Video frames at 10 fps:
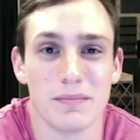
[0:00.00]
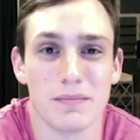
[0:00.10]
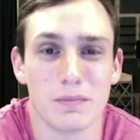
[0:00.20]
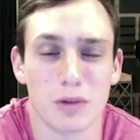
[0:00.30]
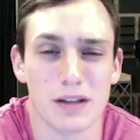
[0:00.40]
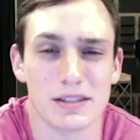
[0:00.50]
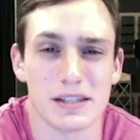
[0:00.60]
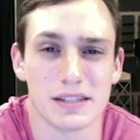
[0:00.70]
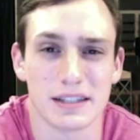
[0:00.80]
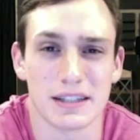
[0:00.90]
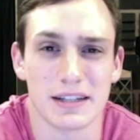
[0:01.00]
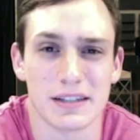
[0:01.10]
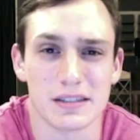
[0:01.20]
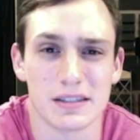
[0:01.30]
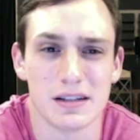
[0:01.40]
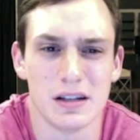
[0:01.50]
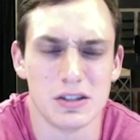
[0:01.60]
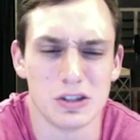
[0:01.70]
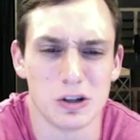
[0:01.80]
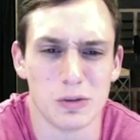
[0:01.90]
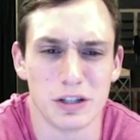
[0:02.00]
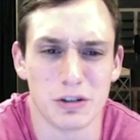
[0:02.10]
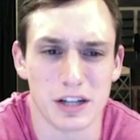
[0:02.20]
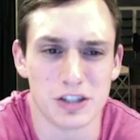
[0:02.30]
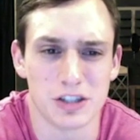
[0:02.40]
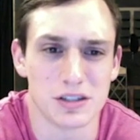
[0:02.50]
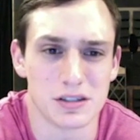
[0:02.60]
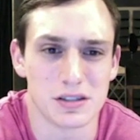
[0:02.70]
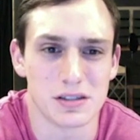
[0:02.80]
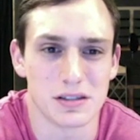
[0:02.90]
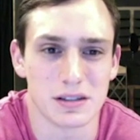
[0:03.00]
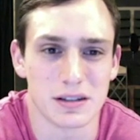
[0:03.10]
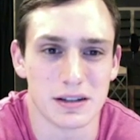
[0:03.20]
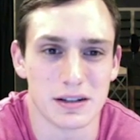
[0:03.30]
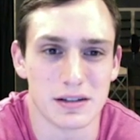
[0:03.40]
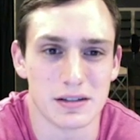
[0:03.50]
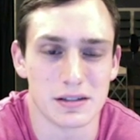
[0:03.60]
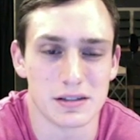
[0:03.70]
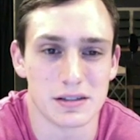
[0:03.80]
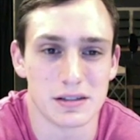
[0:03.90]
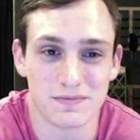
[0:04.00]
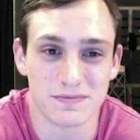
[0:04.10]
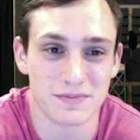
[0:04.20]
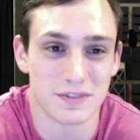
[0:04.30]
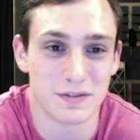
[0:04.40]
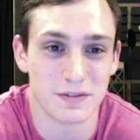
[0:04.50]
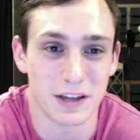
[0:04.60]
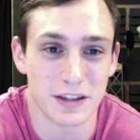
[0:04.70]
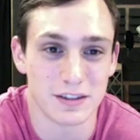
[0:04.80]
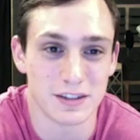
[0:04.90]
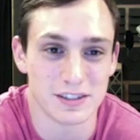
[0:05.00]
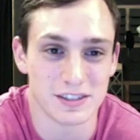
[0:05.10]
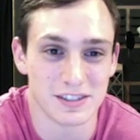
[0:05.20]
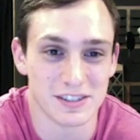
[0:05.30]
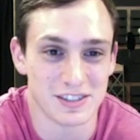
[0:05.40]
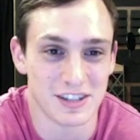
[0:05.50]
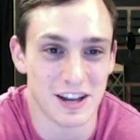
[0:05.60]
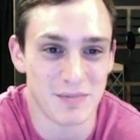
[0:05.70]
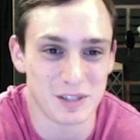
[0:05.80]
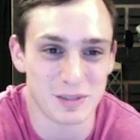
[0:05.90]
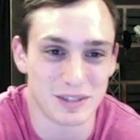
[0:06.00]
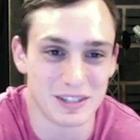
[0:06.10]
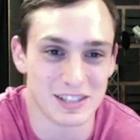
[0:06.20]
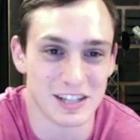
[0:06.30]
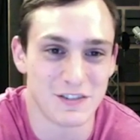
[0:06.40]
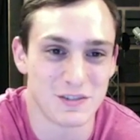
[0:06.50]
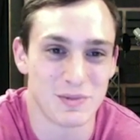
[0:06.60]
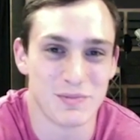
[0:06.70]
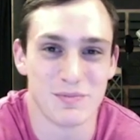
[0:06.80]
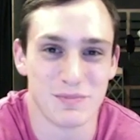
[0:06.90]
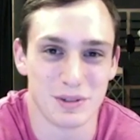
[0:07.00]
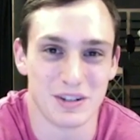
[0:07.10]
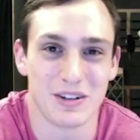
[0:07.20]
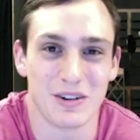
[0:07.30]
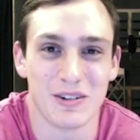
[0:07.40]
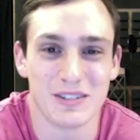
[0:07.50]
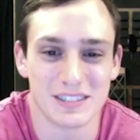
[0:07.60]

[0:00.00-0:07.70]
processing things. So be gracious, and faith doesn't stop just because life's been put on halt.